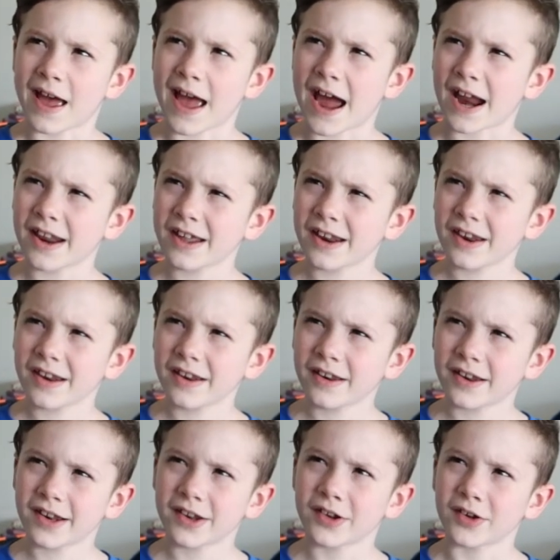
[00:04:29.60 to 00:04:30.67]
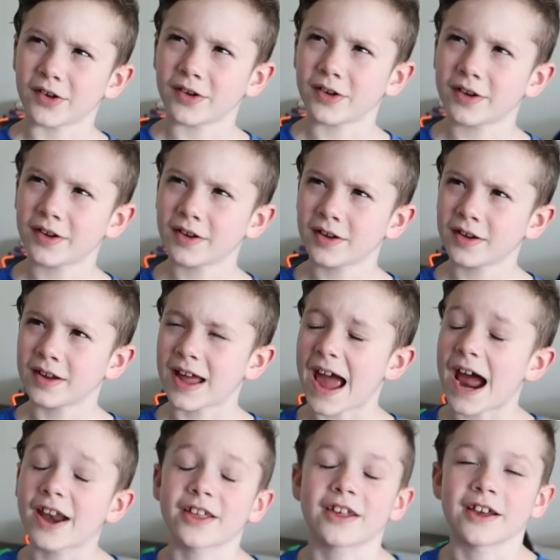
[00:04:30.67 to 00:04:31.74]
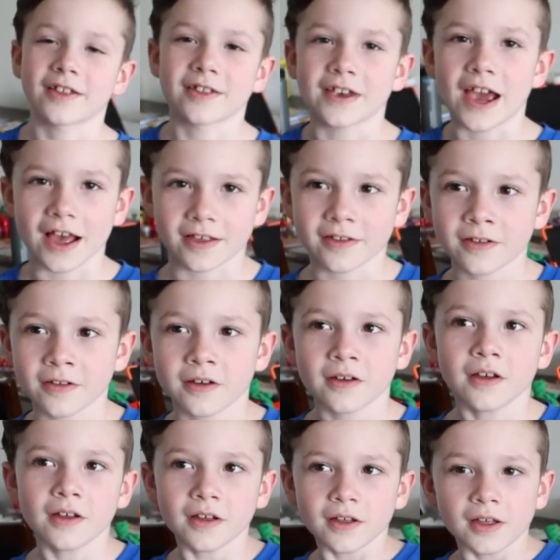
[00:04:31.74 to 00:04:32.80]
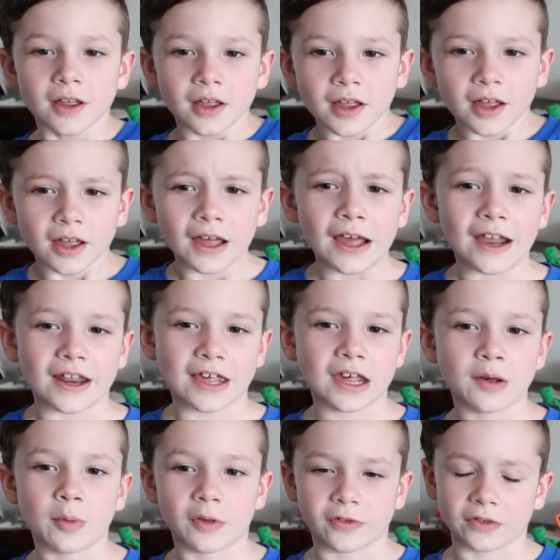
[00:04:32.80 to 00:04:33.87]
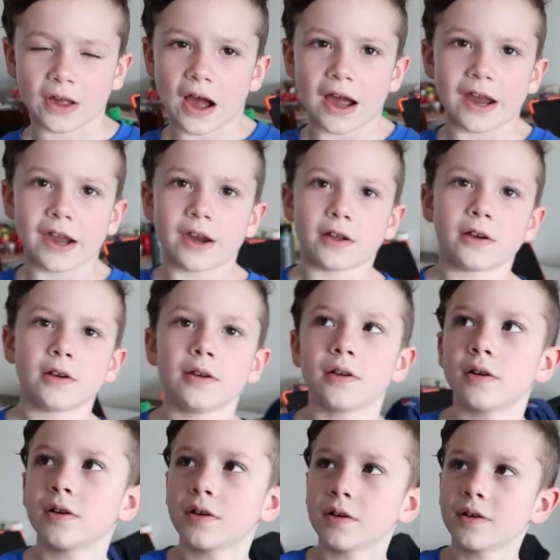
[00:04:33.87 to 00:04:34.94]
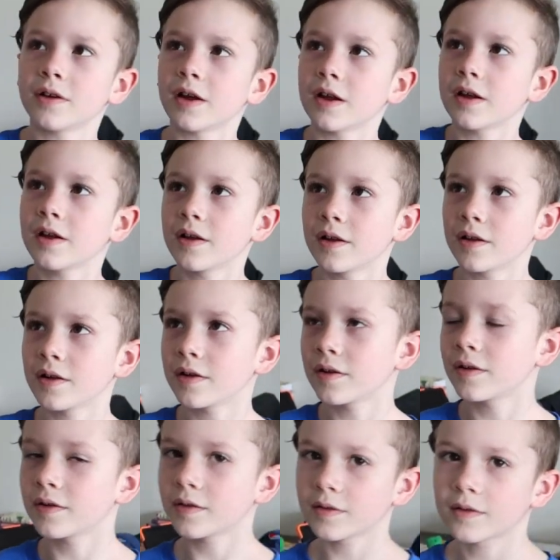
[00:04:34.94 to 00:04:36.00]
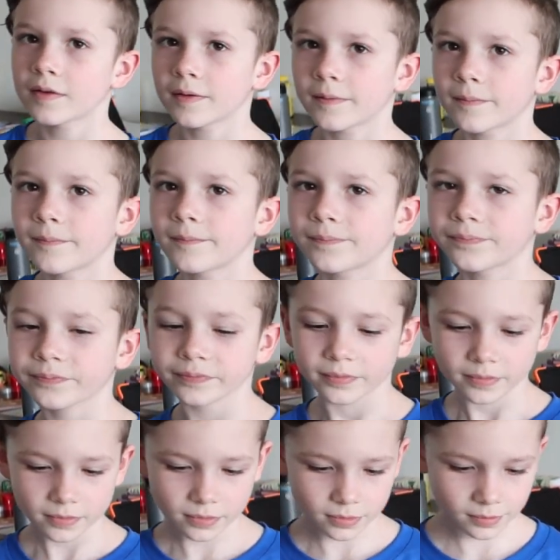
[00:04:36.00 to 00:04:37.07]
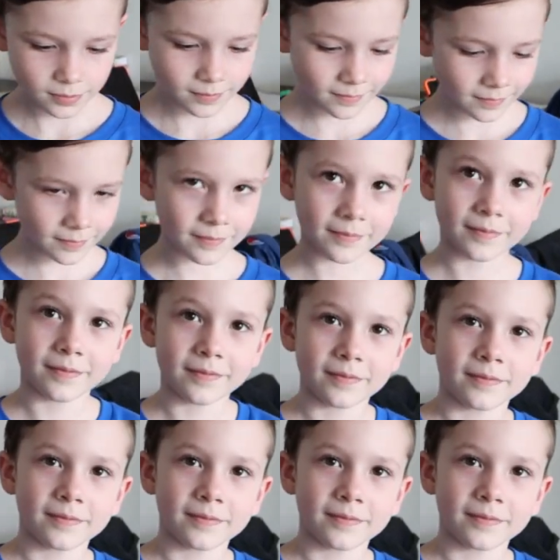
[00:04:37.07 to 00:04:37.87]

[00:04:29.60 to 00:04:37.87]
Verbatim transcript: Adam? Atticus? Atticus, yes. Yep. And he was nine. You guys had fun. I'm glad we got to go. Mm -hmm.